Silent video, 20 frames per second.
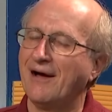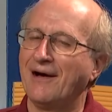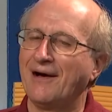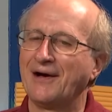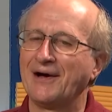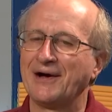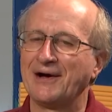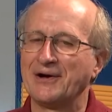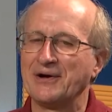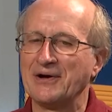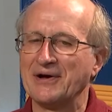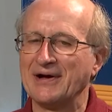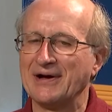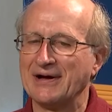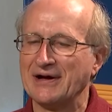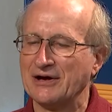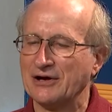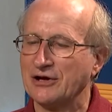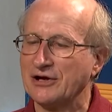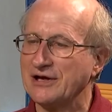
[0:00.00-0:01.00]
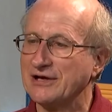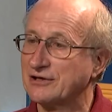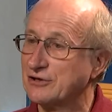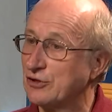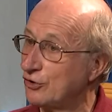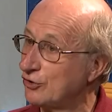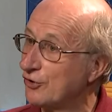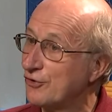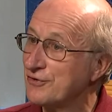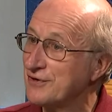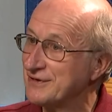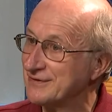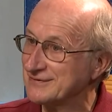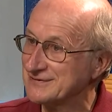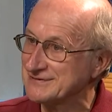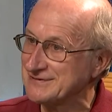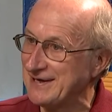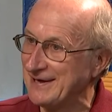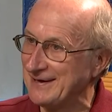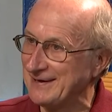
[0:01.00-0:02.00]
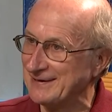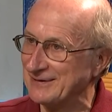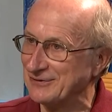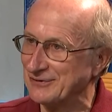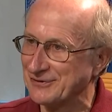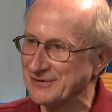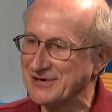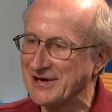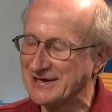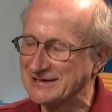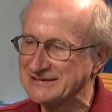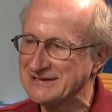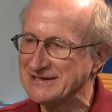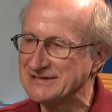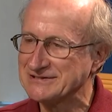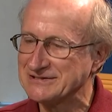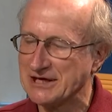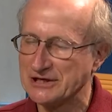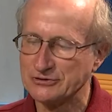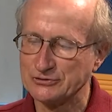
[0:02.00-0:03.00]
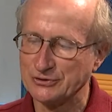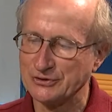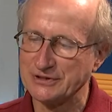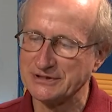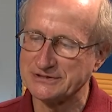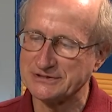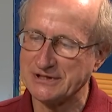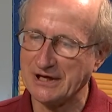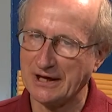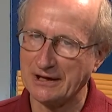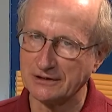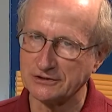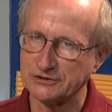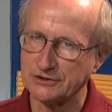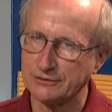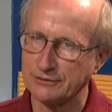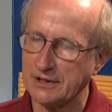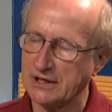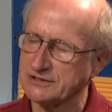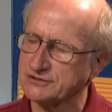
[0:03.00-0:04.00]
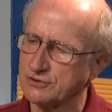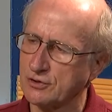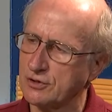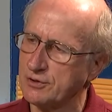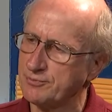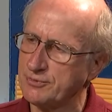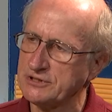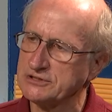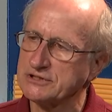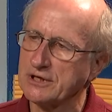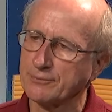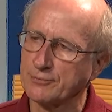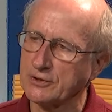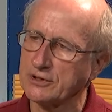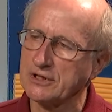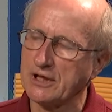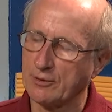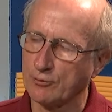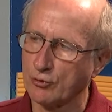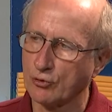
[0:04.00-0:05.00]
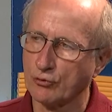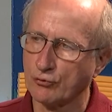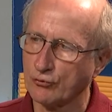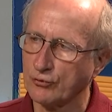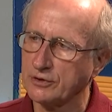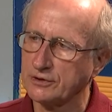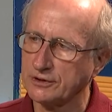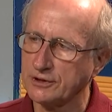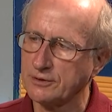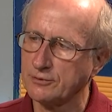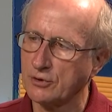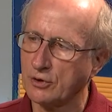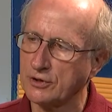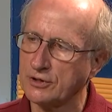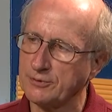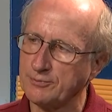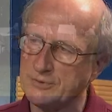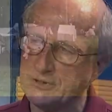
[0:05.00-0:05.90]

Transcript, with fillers: Uh, colonial style or mm -hmm. 19th century style. So that's going to be something that we're really going to